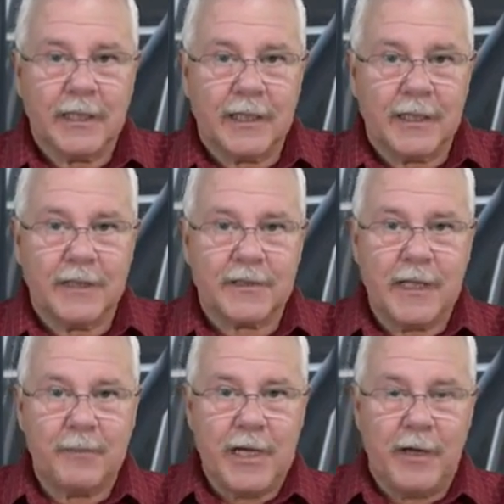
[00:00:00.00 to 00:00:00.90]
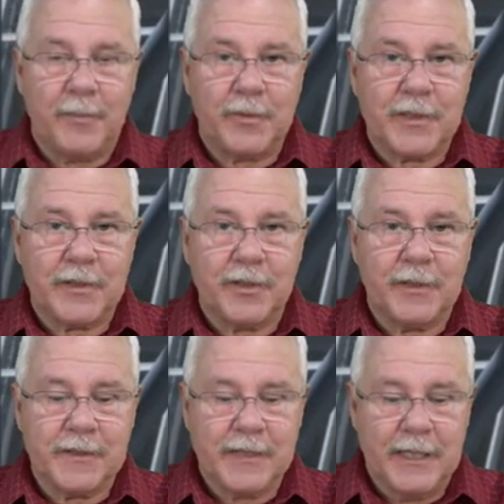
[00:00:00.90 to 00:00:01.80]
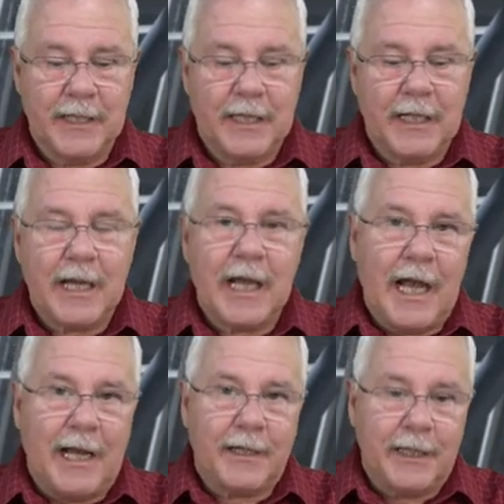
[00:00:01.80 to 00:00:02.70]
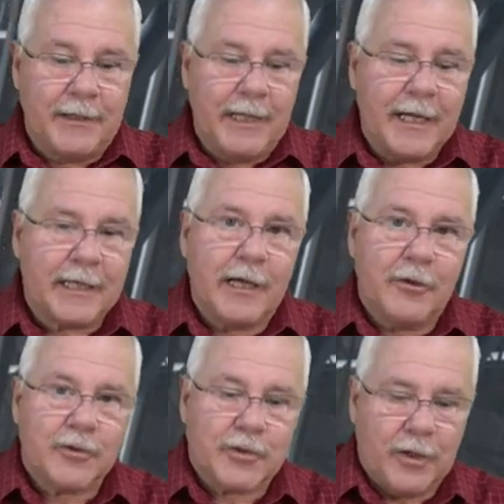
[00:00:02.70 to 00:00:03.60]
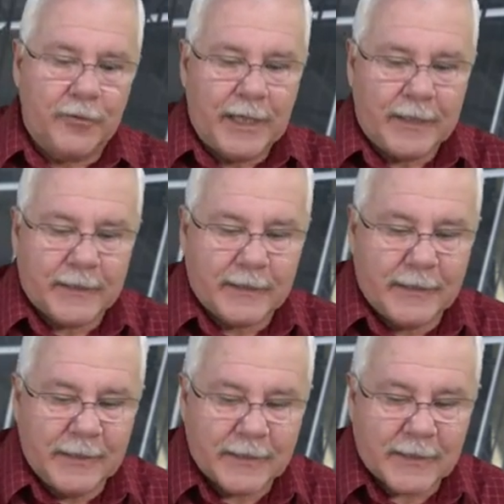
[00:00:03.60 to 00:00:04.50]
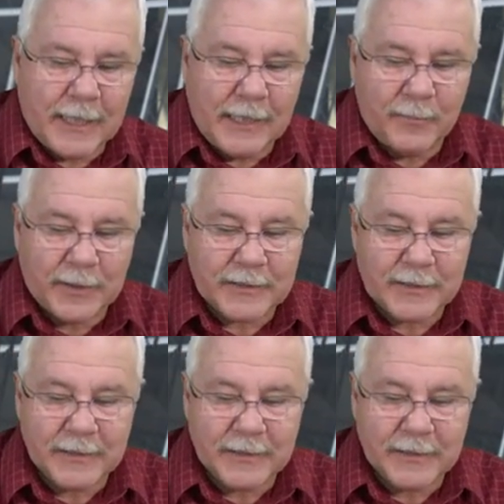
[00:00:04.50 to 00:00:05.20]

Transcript: the step down positions, and that goes so that this element